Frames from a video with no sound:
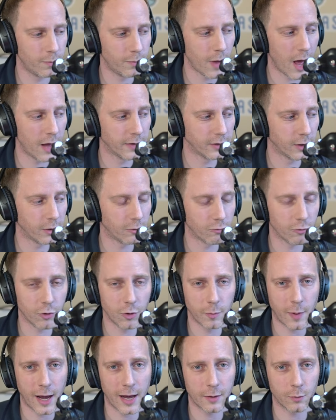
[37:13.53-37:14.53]
as a
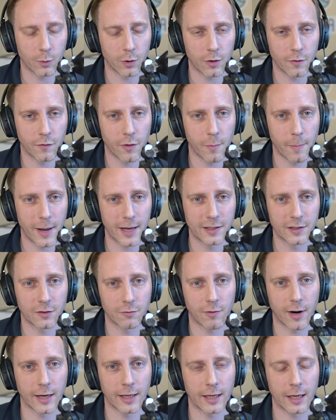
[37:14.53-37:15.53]
group, had one of the best
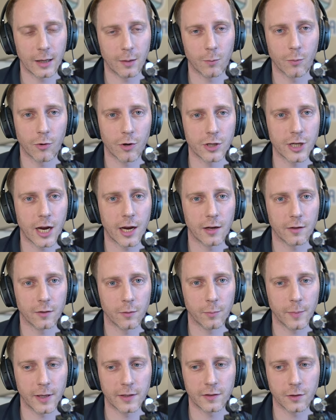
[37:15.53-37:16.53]
ranking projects or
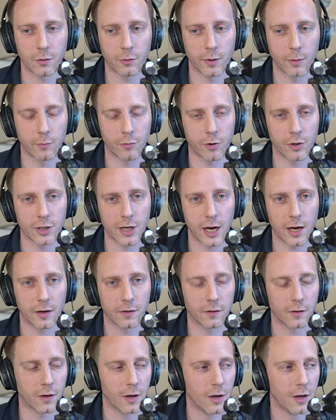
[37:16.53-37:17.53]
best scoring
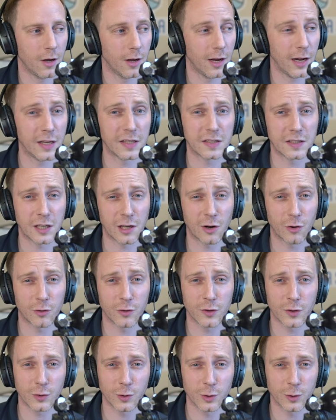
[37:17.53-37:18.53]
projects. It's still on
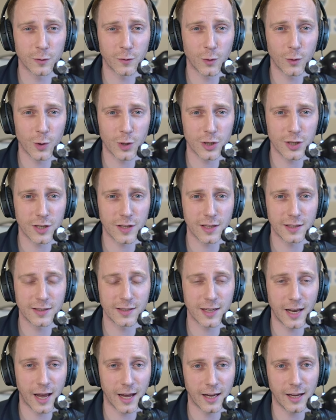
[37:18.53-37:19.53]
SourceForge to this
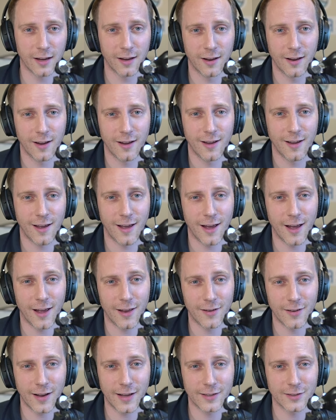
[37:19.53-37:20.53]
day.
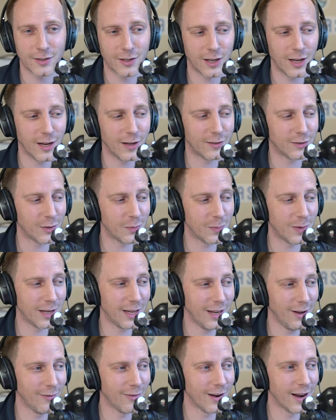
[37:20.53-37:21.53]
And last year, somebody
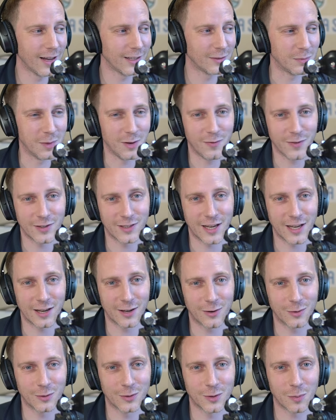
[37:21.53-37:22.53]
even asked me for
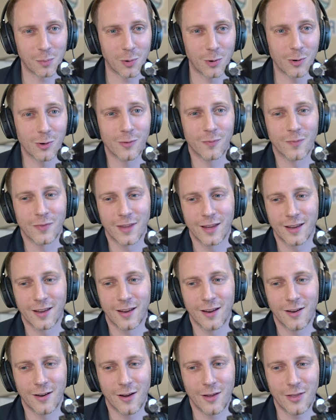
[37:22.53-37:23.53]
technical support
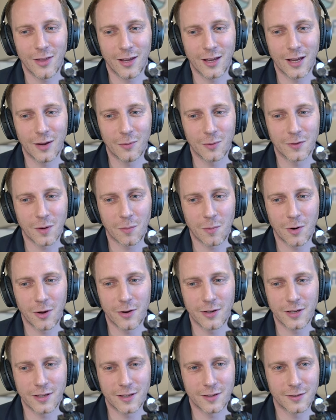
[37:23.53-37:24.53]
I think it was
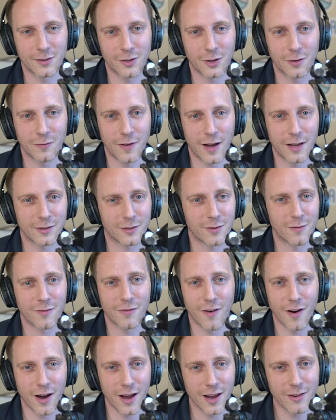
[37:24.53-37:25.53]
uploaded in
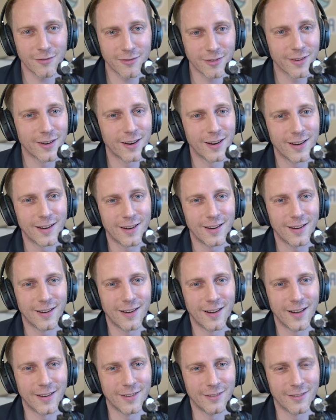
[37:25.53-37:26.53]
2005
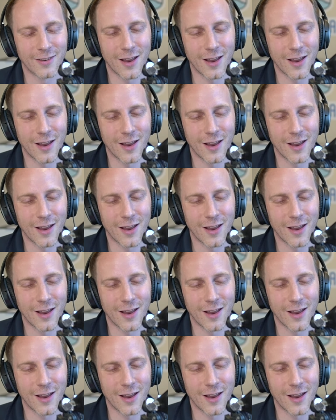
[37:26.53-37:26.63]
and